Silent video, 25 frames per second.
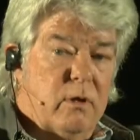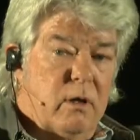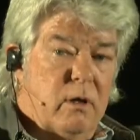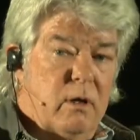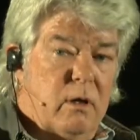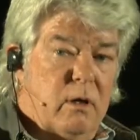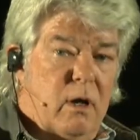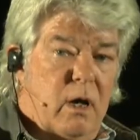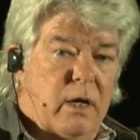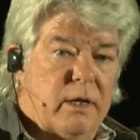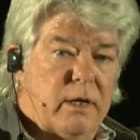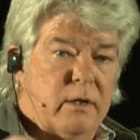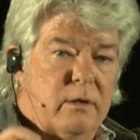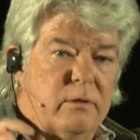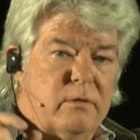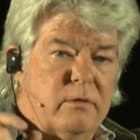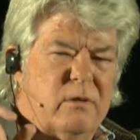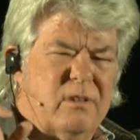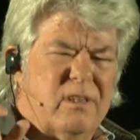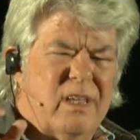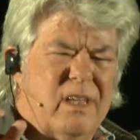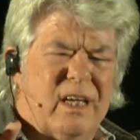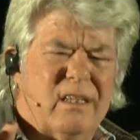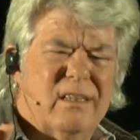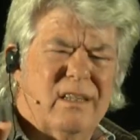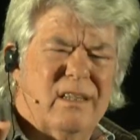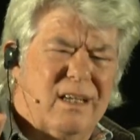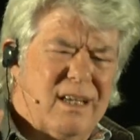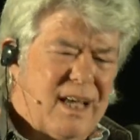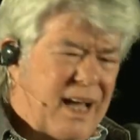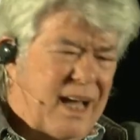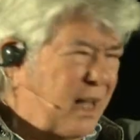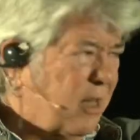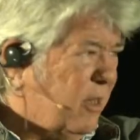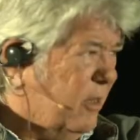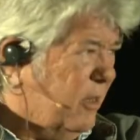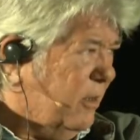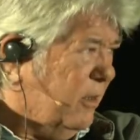on a
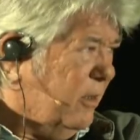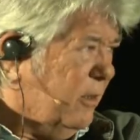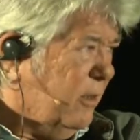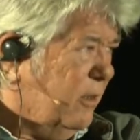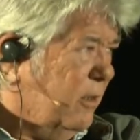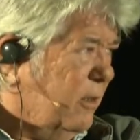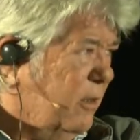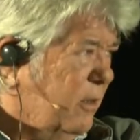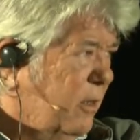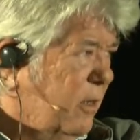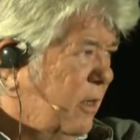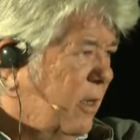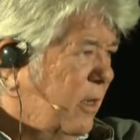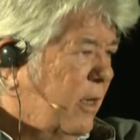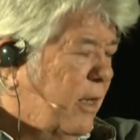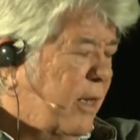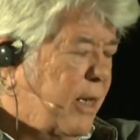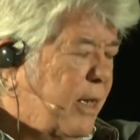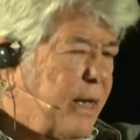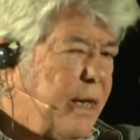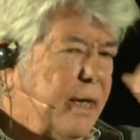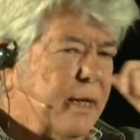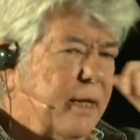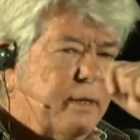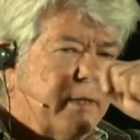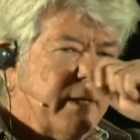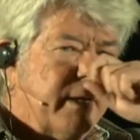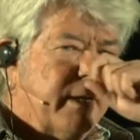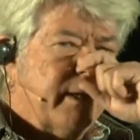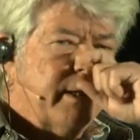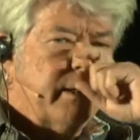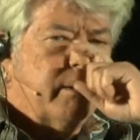technicality. And